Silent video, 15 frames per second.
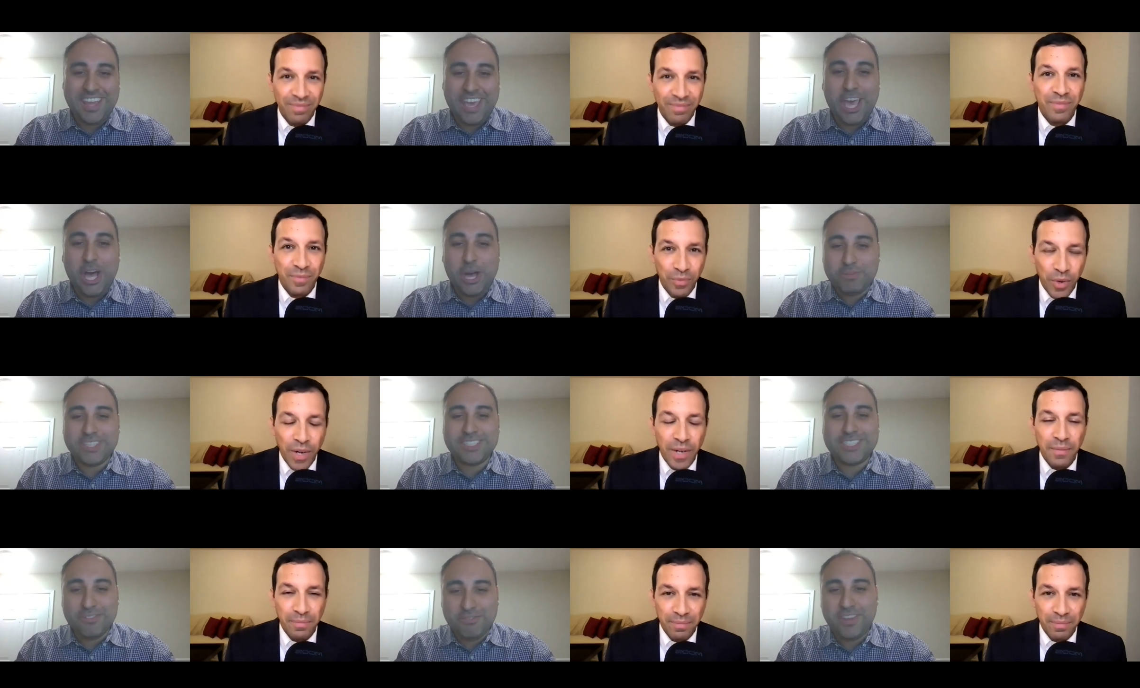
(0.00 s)
Speaker 1: They
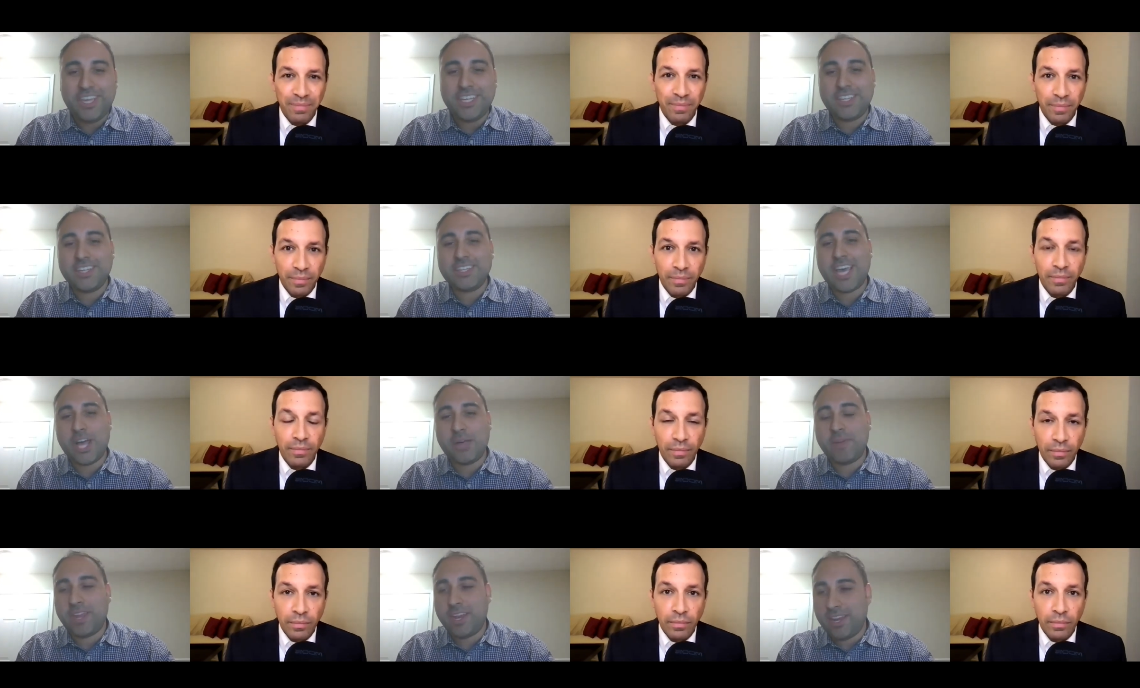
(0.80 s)
helped us defeat the
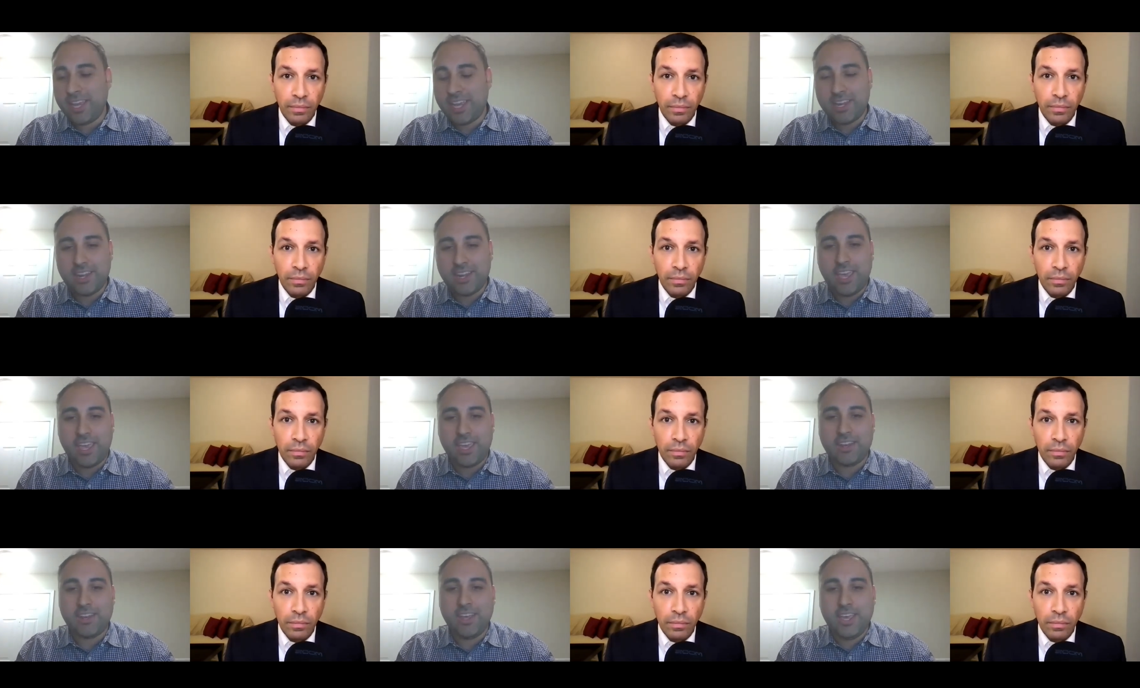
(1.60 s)
Taliban and,
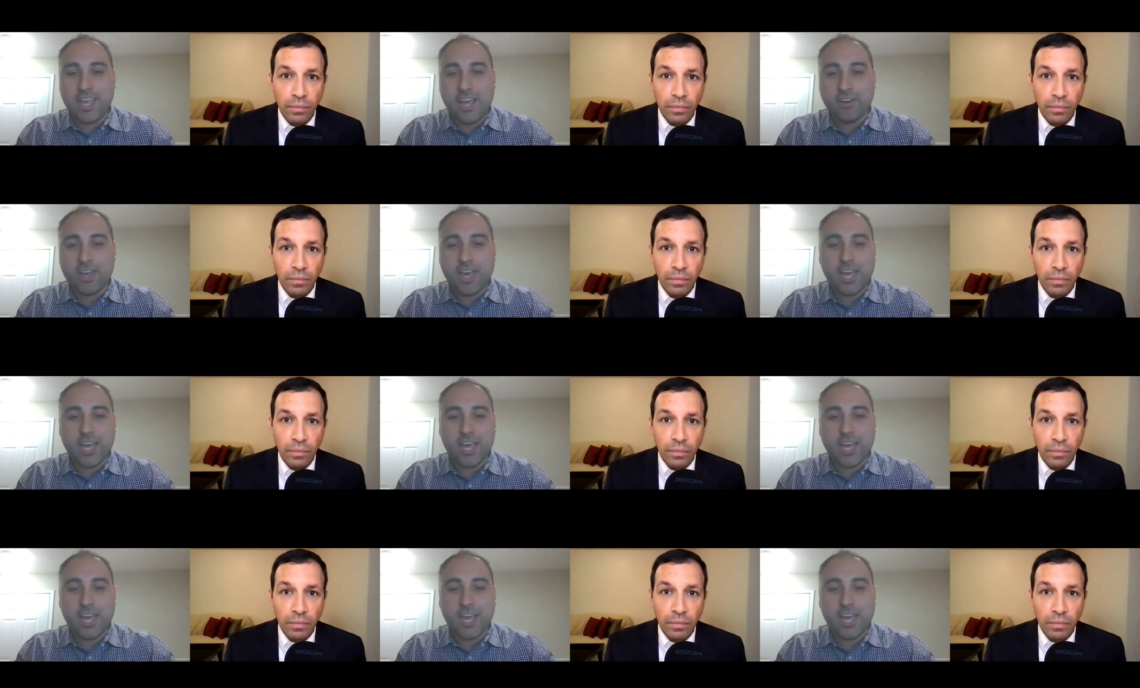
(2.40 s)
and Al